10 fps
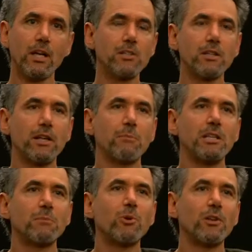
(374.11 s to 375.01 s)
So, I
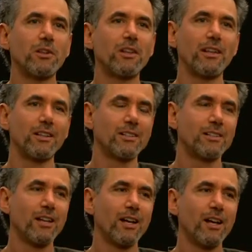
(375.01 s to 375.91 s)
mean, the important thing is
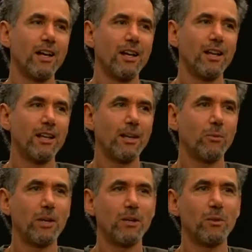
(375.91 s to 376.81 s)
that
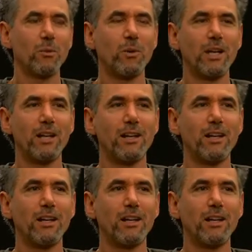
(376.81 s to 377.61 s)
when